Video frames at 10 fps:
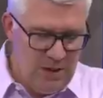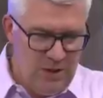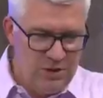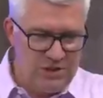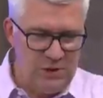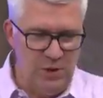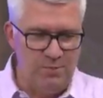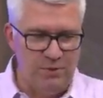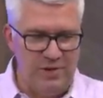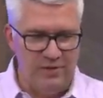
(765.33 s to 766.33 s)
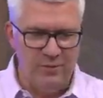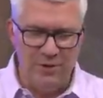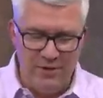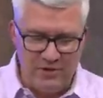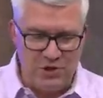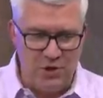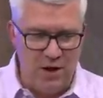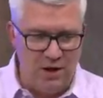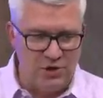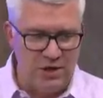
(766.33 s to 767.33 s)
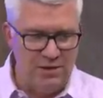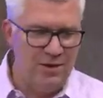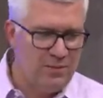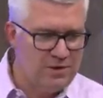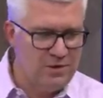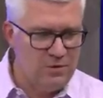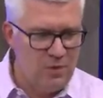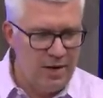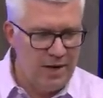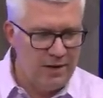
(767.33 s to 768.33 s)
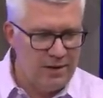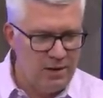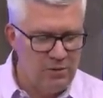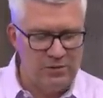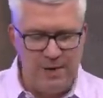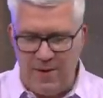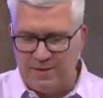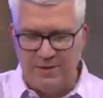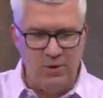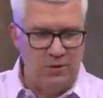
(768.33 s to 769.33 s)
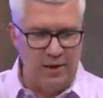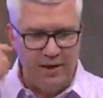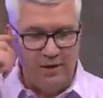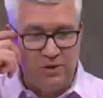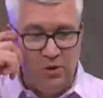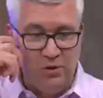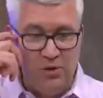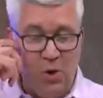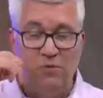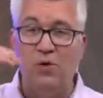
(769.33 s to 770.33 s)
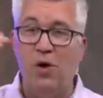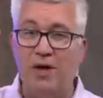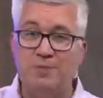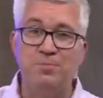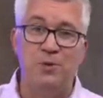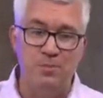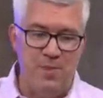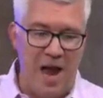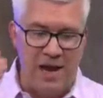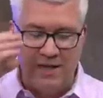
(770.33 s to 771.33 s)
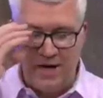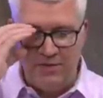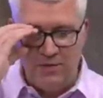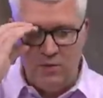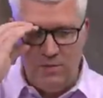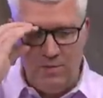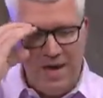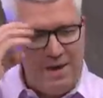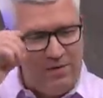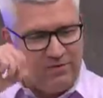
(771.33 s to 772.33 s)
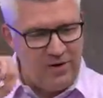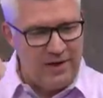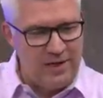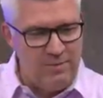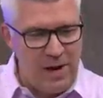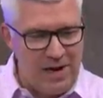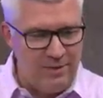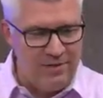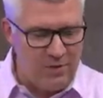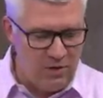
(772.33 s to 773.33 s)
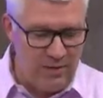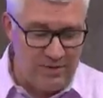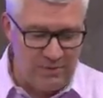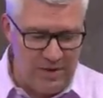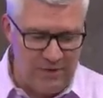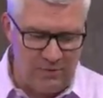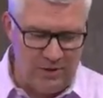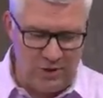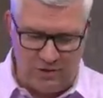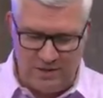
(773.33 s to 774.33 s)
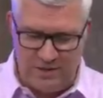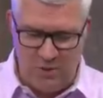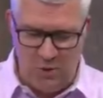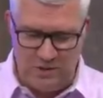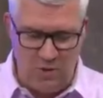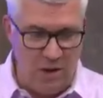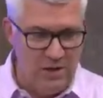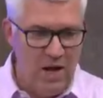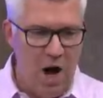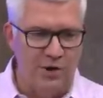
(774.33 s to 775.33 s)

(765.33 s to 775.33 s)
Just to look briefly, we don't have a chart, uh, chance, no we do, why not? Uh, we'll get back to gold later. Gold overall has pulled back, and I think we may be finding a bottom. I think one of my three and three charts is gold, so I'll, I'll